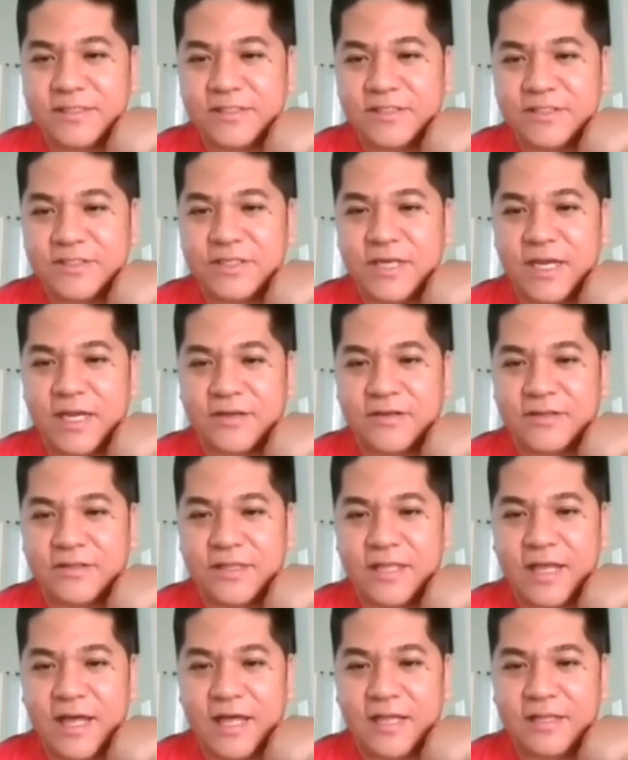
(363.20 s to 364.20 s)
Check on
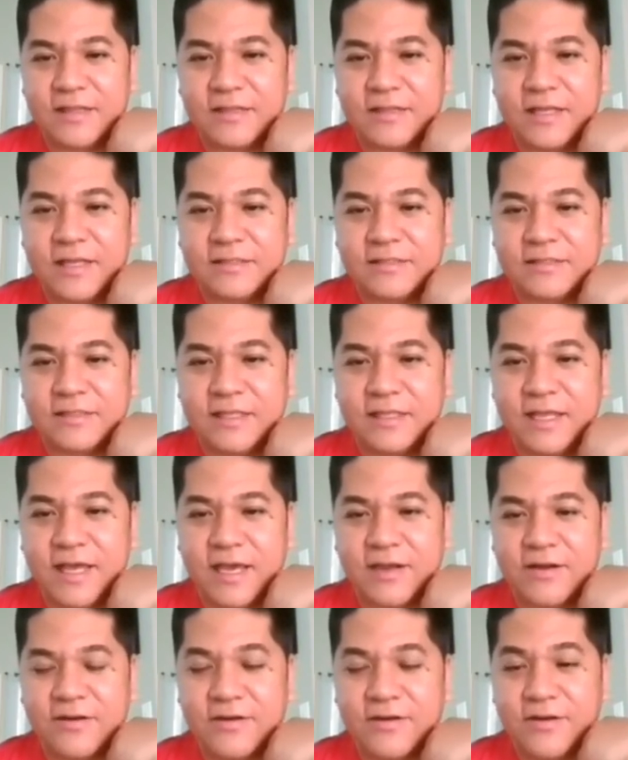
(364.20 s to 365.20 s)
that. That's the
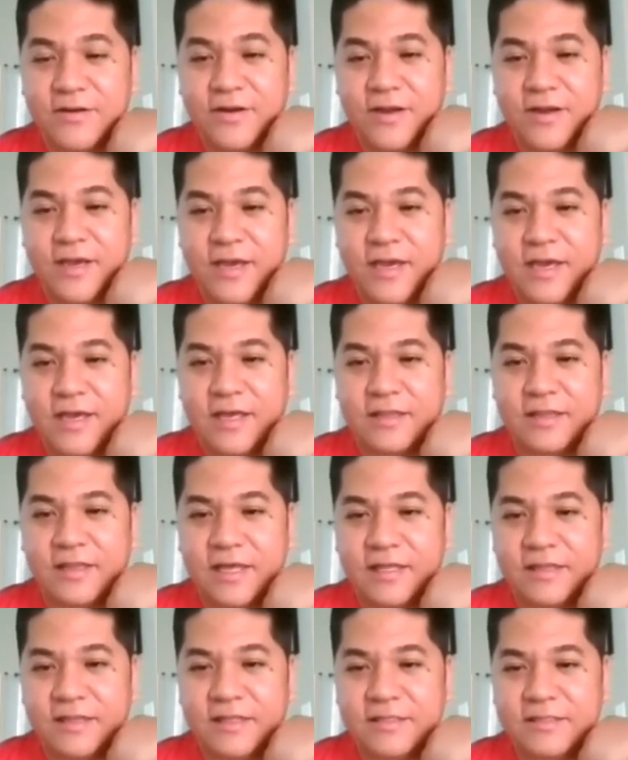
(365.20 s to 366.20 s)
layer.
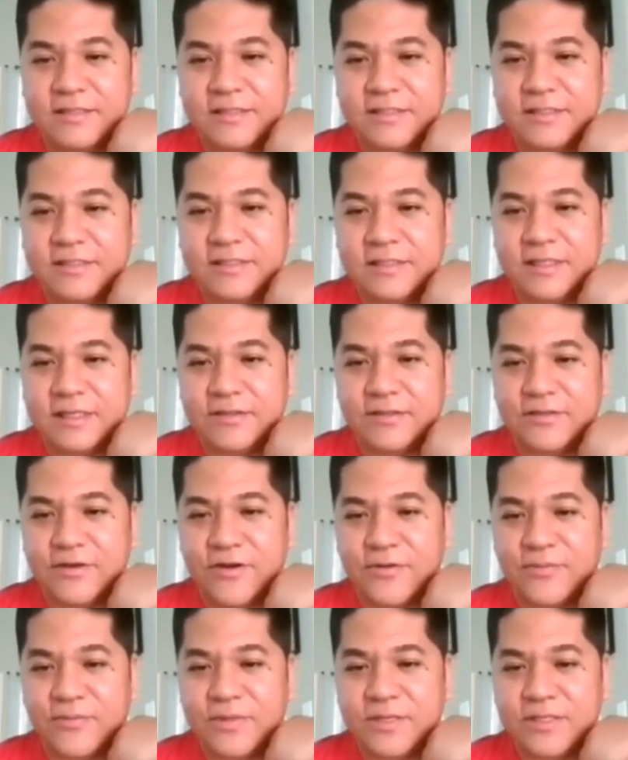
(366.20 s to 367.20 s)
Then this is the
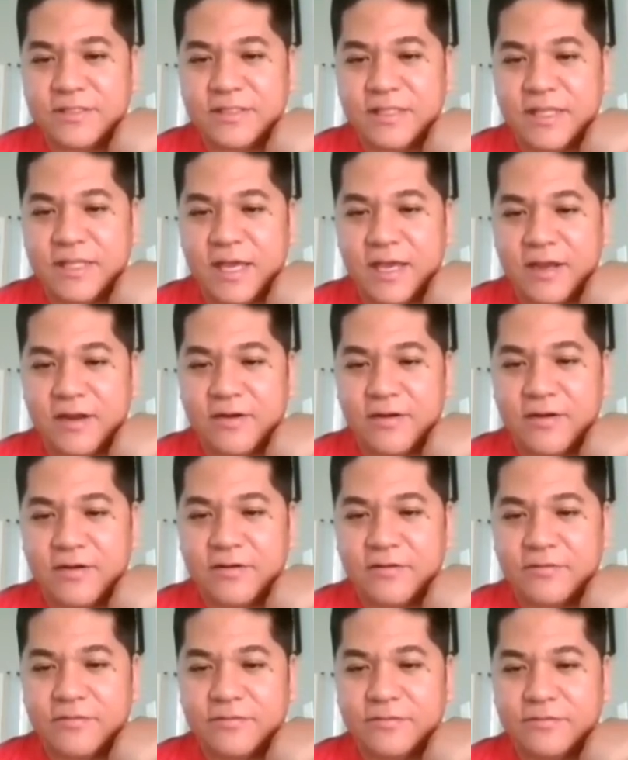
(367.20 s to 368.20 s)
dermis layer.
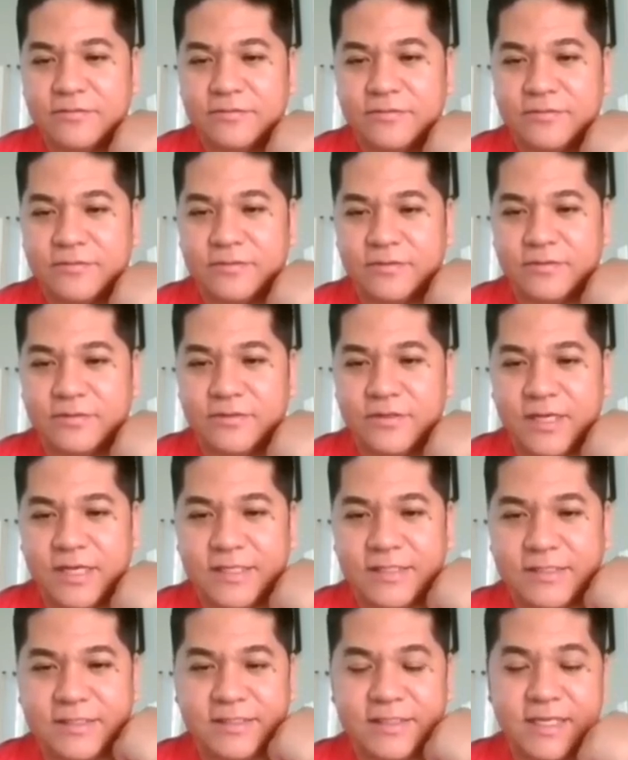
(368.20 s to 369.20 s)
You
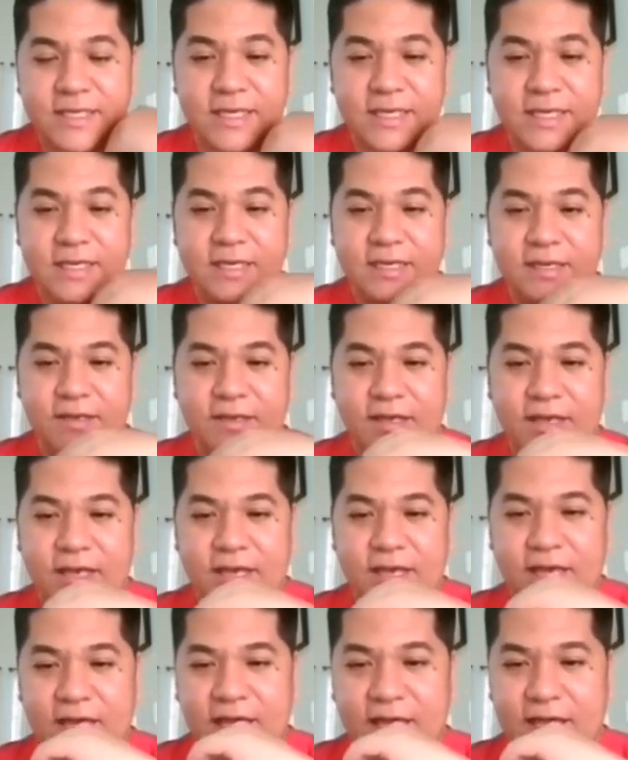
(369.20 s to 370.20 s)
can see.
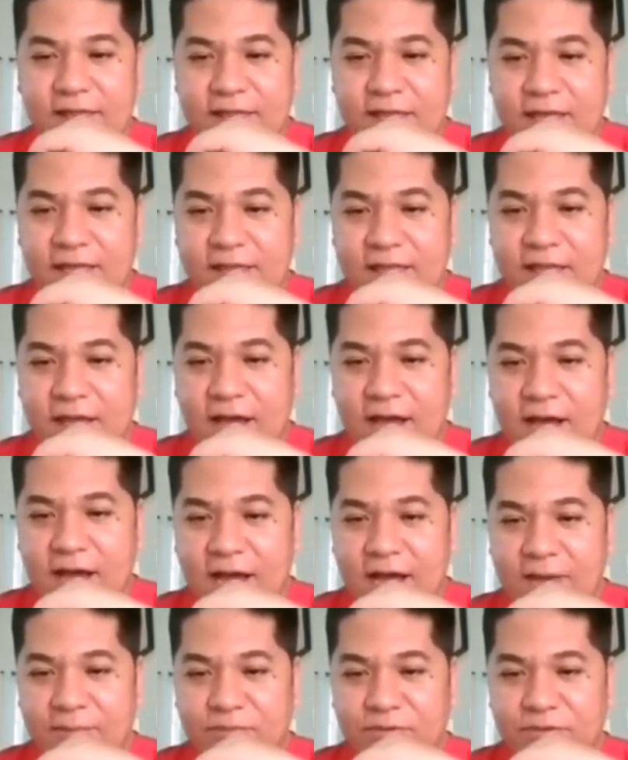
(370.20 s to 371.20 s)
And then the
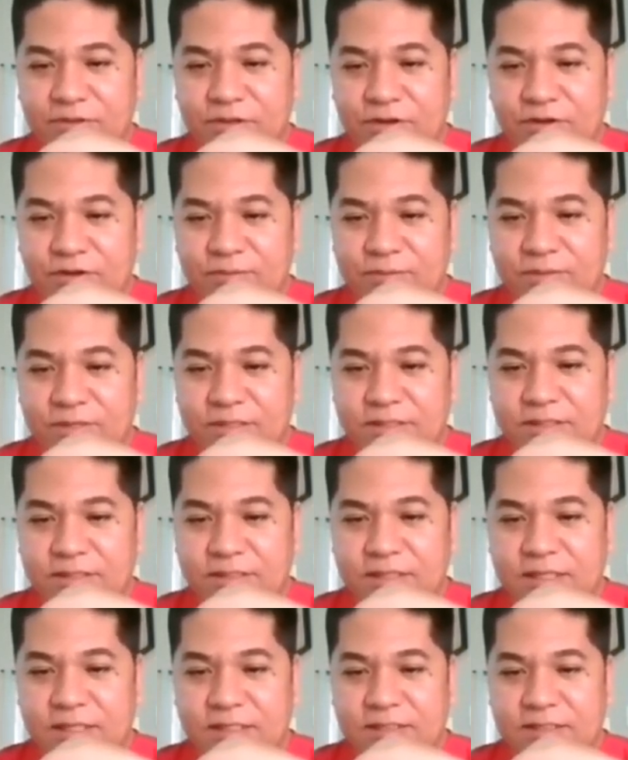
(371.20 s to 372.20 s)
hypodermis.
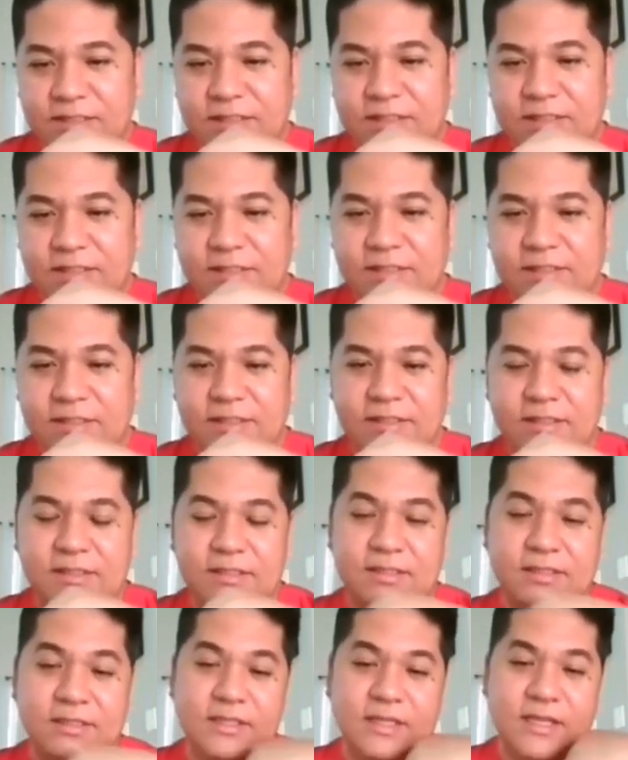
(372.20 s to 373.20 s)
That's
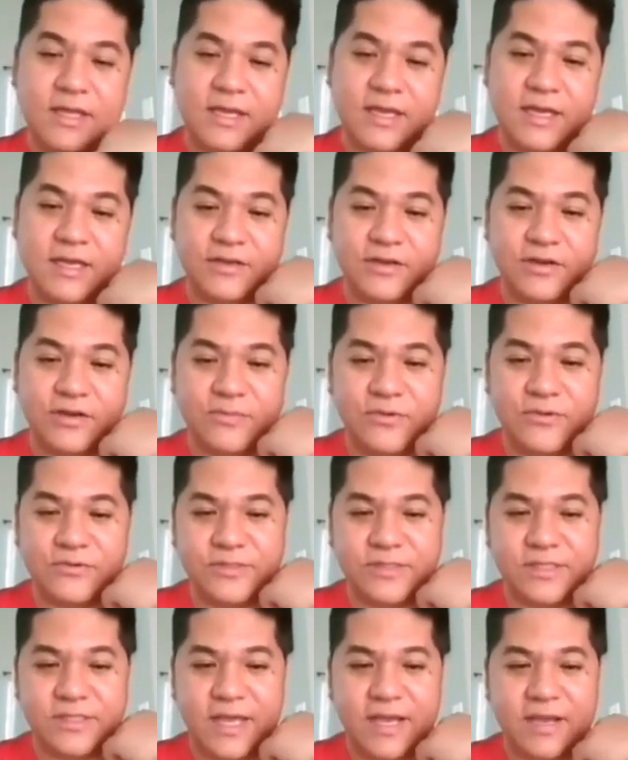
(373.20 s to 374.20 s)
the
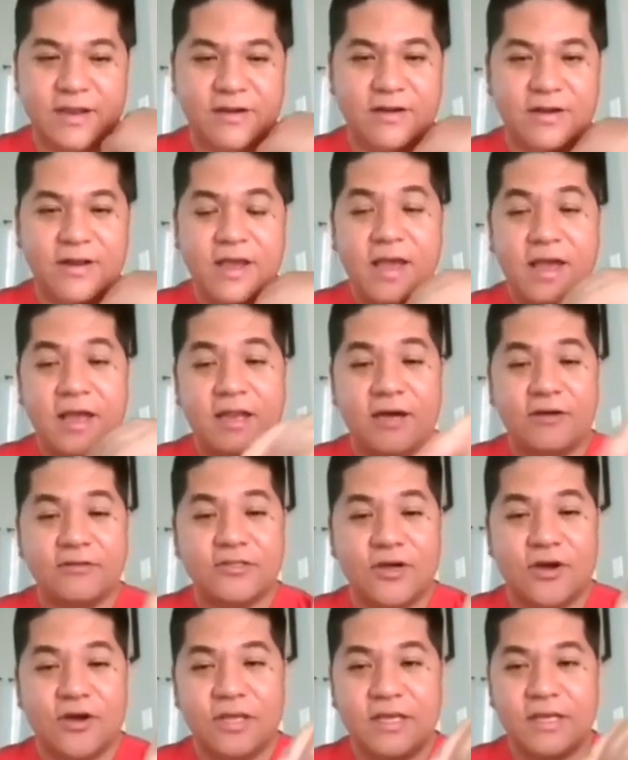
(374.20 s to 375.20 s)
innermost layer. Now
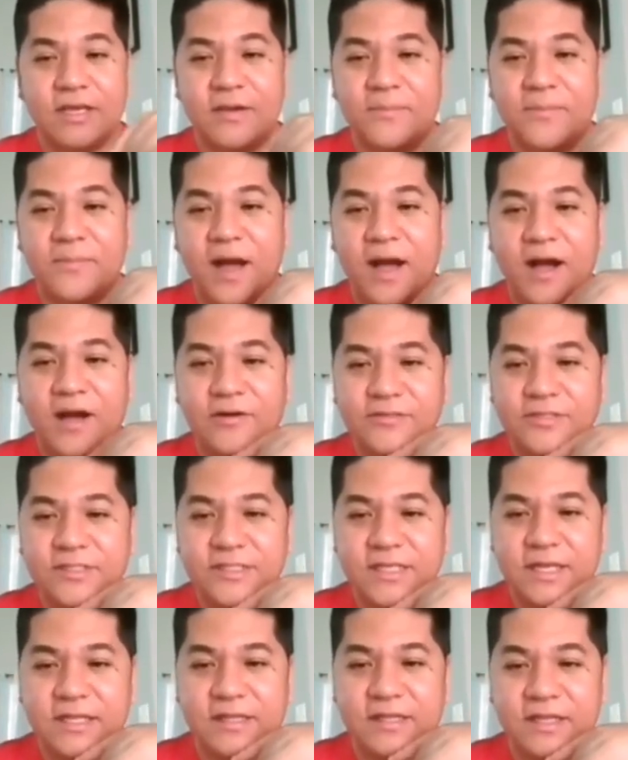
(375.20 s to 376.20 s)
talking about
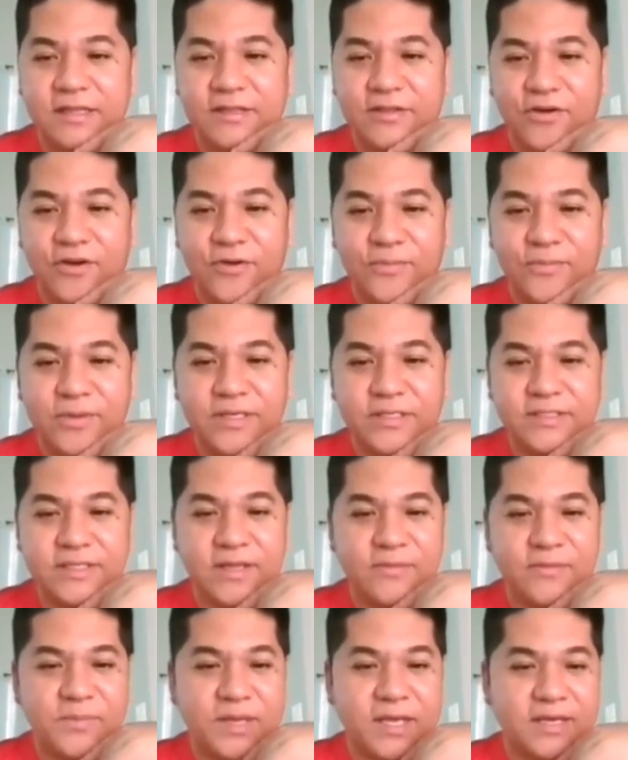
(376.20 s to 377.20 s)
the dermis,
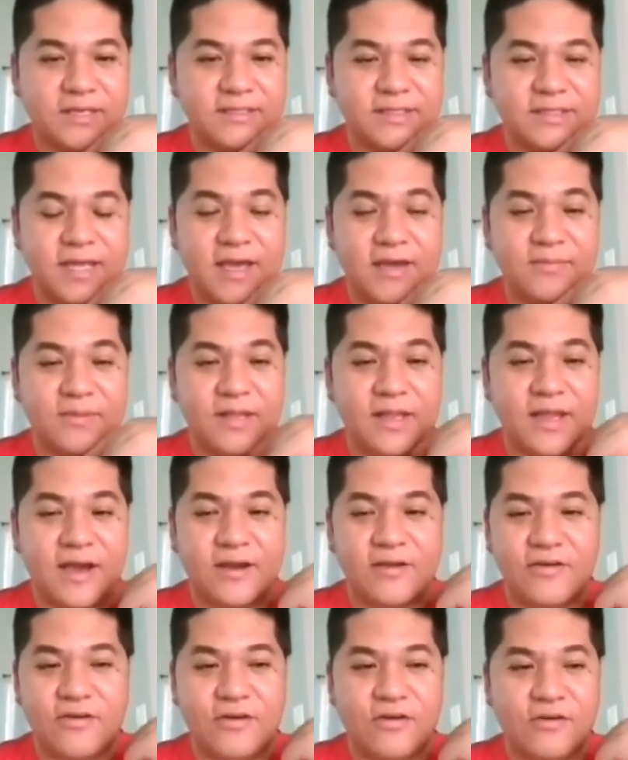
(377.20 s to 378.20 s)
because they have a lot
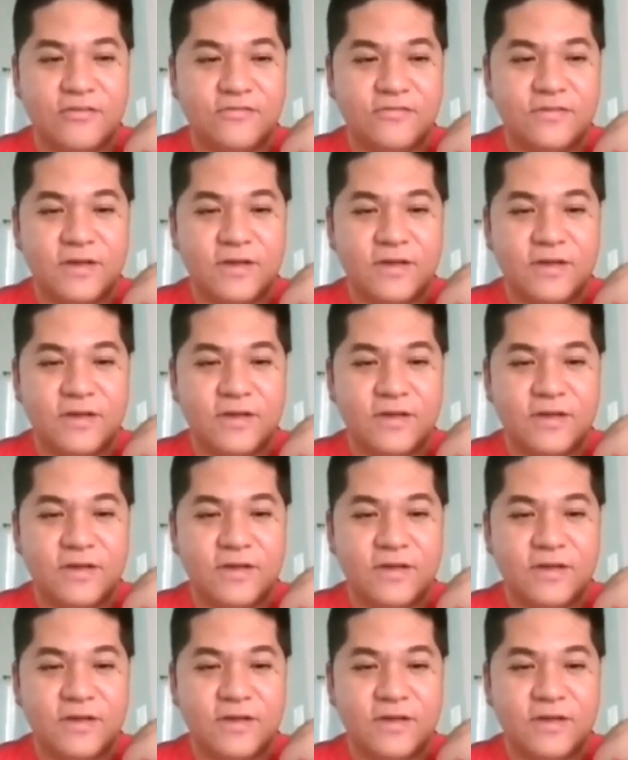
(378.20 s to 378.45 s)
of